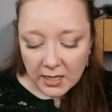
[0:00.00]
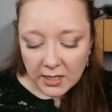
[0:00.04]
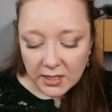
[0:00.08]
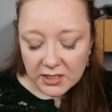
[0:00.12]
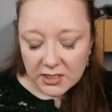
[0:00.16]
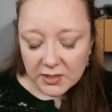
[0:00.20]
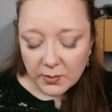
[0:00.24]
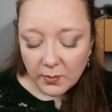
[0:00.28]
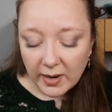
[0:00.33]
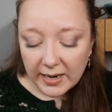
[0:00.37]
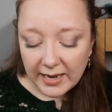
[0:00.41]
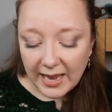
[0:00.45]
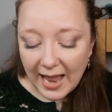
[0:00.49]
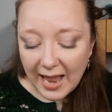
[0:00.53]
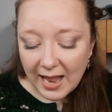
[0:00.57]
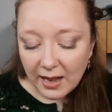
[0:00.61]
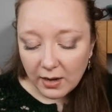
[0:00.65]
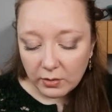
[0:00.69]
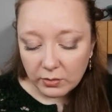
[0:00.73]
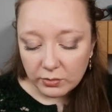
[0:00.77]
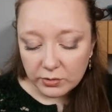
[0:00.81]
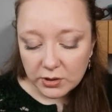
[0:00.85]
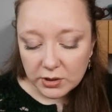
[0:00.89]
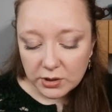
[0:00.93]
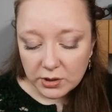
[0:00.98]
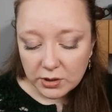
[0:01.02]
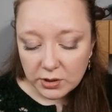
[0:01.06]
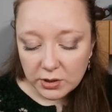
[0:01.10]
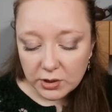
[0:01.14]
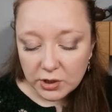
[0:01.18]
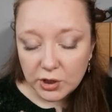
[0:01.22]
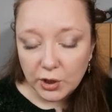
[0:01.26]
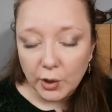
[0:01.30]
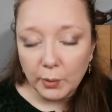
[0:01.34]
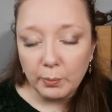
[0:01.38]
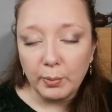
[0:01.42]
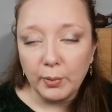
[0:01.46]
So I held
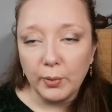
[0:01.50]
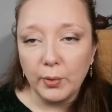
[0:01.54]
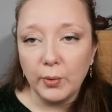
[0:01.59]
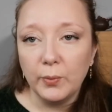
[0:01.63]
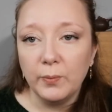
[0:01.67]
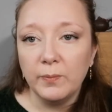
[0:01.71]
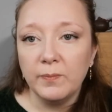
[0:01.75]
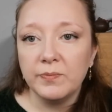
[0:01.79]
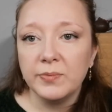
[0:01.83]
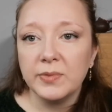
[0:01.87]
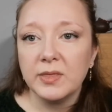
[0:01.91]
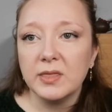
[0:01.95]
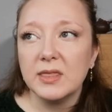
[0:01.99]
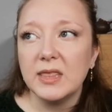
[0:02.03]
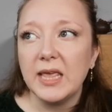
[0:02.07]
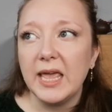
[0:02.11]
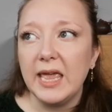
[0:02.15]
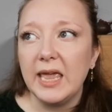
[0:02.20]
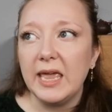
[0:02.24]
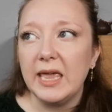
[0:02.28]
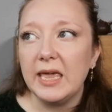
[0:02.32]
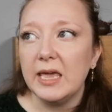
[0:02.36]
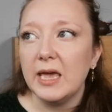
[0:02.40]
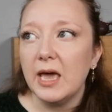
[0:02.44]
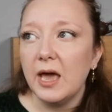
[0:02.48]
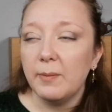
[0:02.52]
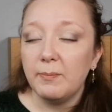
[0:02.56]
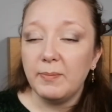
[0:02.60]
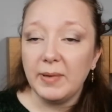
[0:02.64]
double the